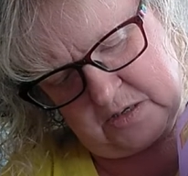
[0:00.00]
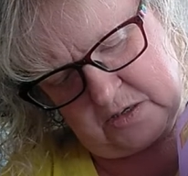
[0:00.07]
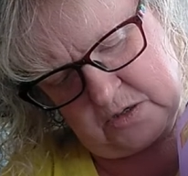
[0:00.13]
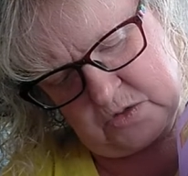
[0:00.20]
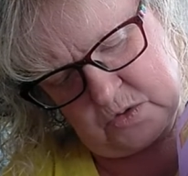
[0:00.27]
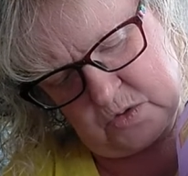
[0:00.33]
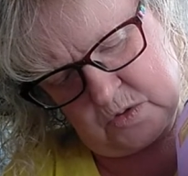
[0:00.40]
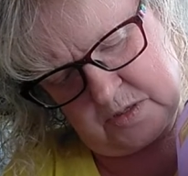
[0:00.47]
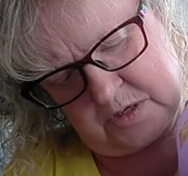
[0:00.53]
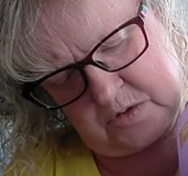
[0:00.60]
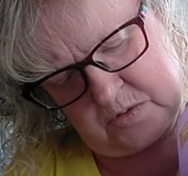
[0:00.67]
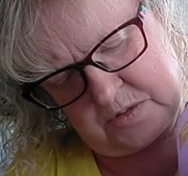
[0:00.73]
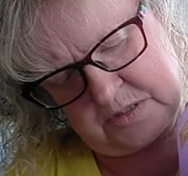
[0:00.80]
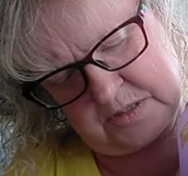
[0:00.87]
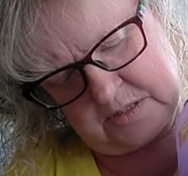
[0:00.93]
control and
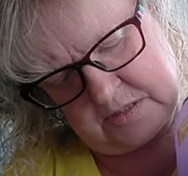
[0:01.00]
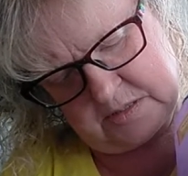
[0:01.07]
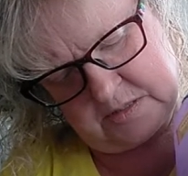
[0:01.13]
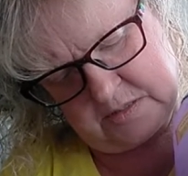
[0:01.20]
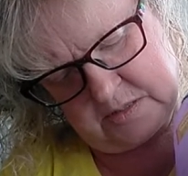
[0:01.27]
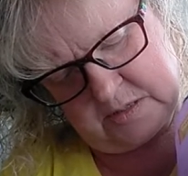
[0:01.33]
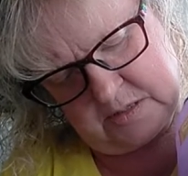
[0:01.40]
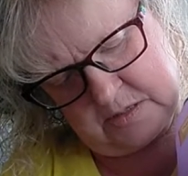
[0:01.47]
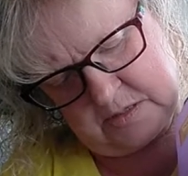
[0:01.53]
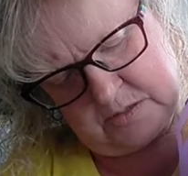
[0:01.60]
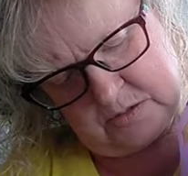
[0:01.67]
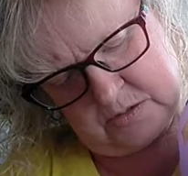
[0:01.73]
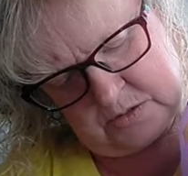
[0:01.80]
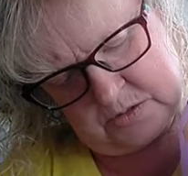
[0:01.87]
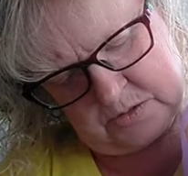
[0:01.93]
go into
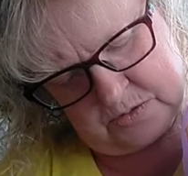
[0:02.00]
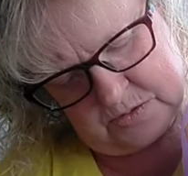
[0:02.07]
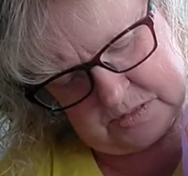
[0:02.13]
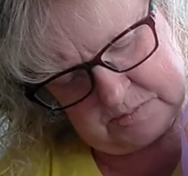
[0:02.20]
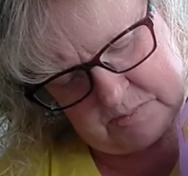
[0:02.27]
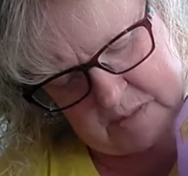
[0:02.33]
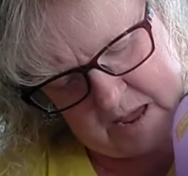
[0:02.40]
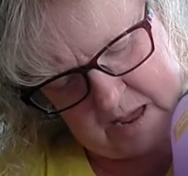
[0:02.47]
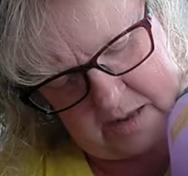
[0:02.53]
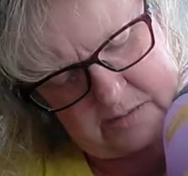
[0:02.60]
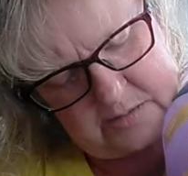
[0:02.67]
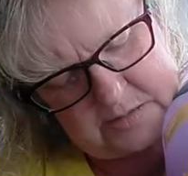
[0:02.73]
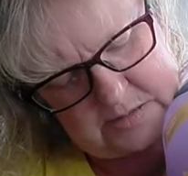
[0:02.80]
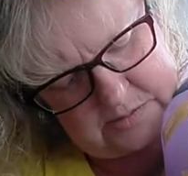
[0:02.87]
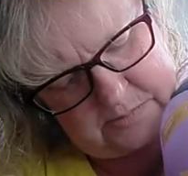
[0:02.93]
certain
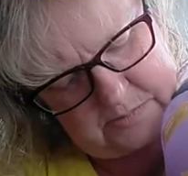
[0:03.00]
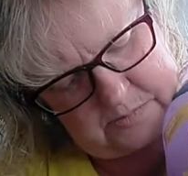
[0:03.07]
spots.